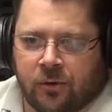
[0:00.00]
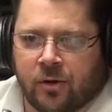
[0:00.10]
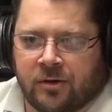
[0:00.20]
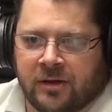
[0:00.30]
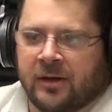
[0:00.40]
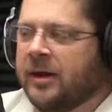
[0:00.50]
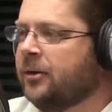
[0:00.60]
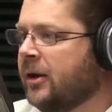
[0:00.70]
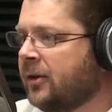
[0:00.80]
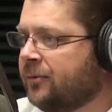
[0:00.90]
good in an
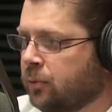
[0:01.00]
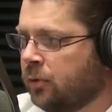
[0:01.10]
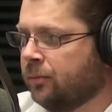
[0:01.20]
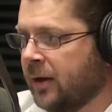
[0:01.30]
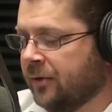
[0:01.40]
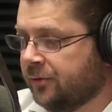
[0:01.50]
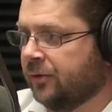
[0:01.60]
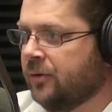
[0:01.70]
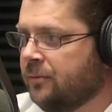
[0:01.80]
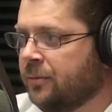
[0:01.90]
Internet Explorer
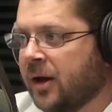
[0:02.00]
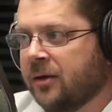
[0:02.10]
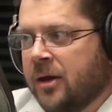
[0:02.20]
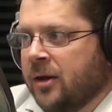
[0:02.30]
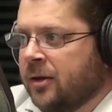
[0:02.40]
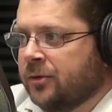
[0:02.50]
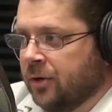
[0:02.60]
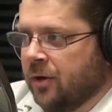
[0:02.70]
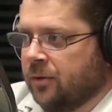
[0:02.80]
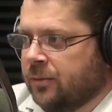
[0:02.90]
browser, but
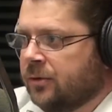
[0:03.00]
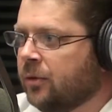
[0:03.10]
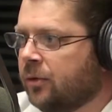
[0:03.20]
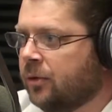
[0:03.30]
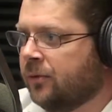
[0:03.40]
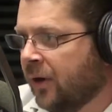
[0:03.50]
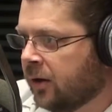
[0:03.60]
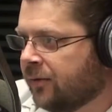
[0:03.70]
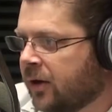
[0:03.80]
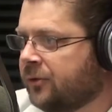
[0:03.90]
Chrome or
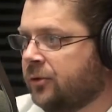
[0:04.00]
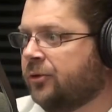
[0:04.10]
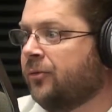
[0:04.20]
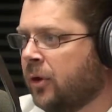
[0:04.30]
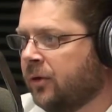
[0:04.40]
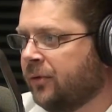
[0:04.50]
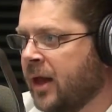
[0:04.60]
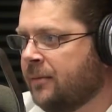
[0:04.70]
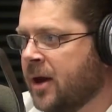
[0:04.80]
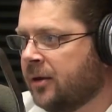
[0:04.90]
Firefox or Safari for
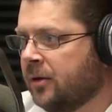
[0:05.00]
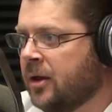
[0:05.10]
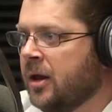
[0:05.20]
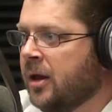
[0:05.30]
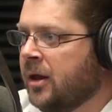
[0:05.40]
that matter